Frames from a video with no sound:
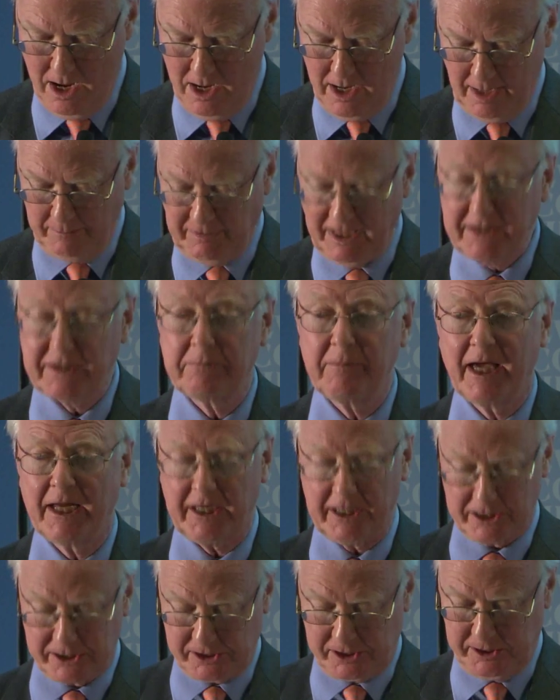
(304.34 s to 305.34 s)
And
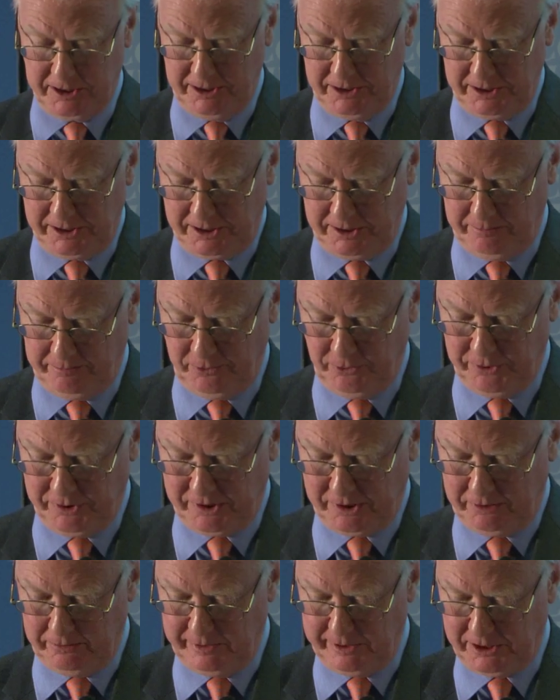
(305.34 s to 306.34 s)
mathematics is
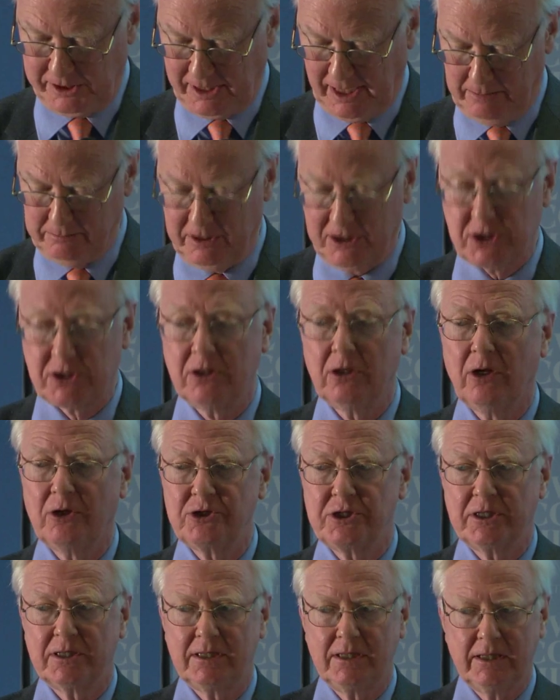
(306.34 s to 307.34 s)
supposed to establish
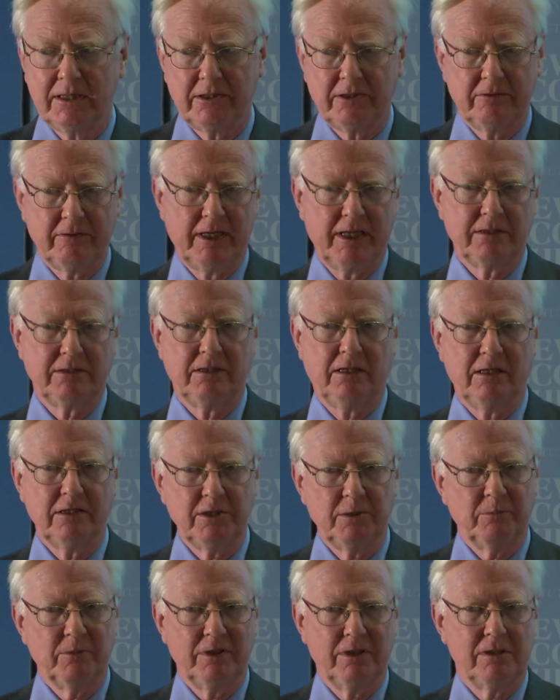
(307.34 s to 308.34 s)
logically correct
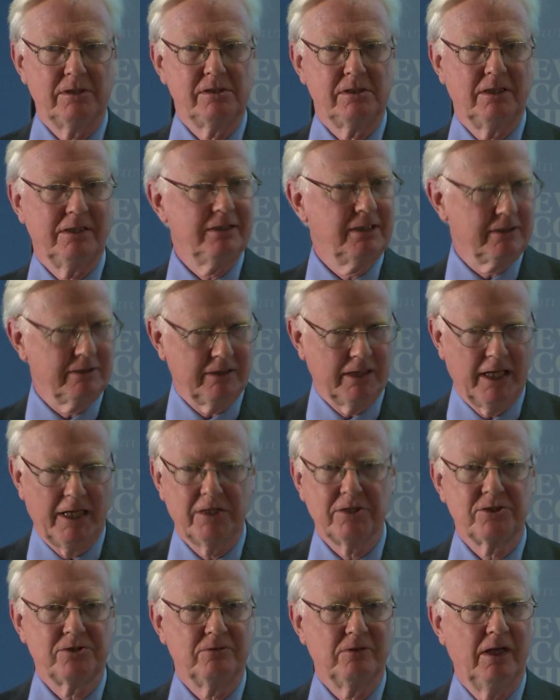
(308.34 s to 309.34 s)
arguments. I think
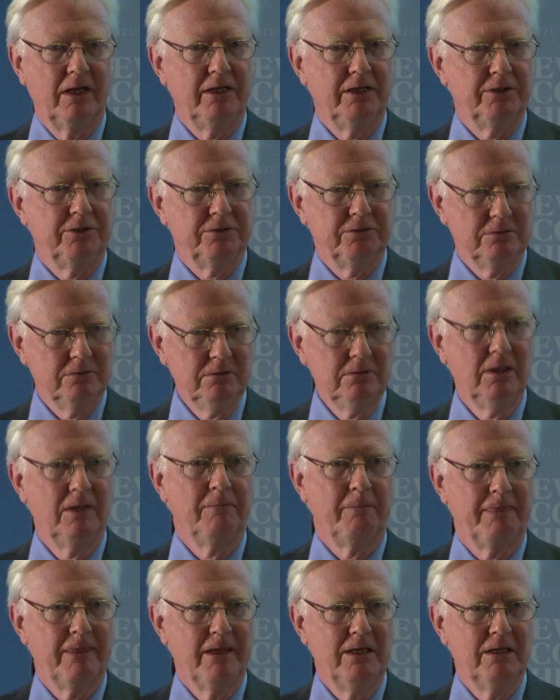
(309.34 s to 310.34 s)
that's right too,
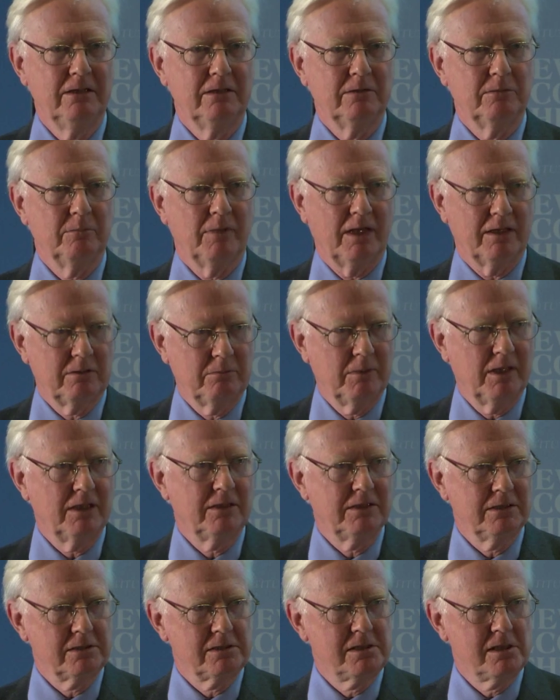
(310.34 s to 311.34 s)
that
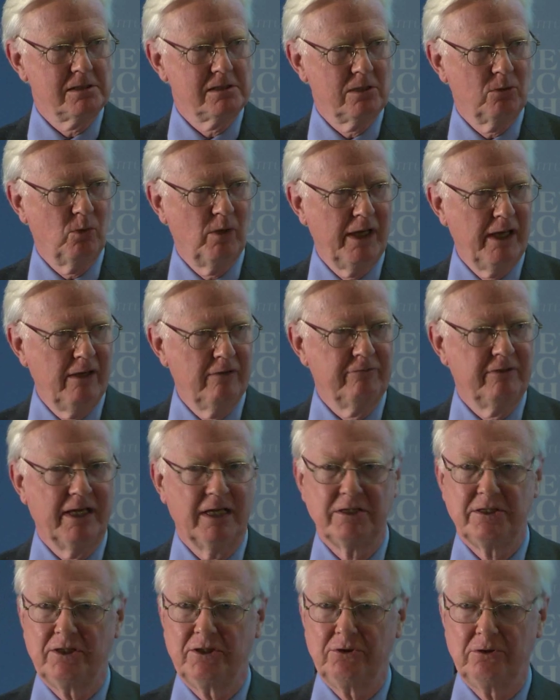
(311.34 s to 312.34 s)
mathematics is a way of
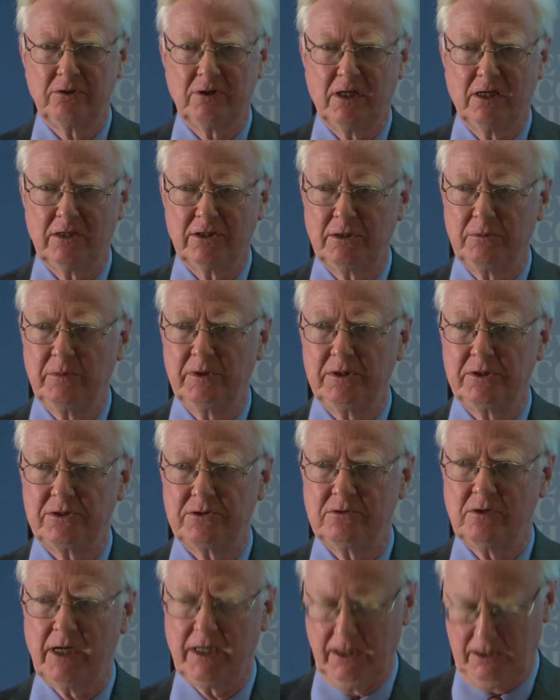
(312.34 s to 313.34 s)
getting your
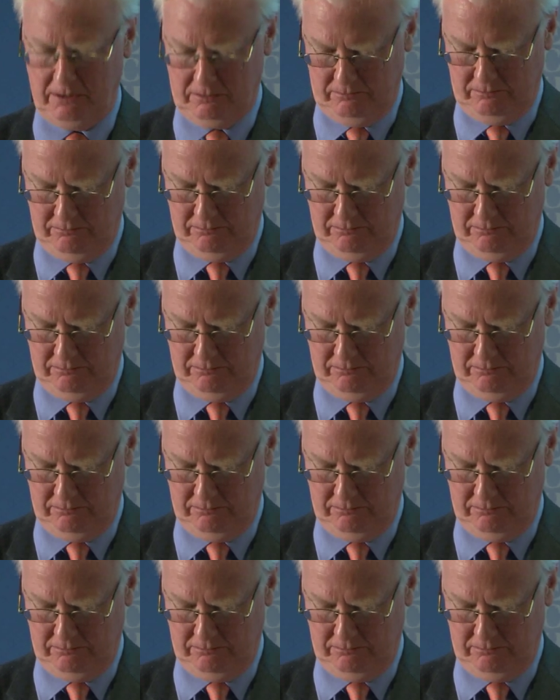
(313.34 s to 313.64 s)
arguments right.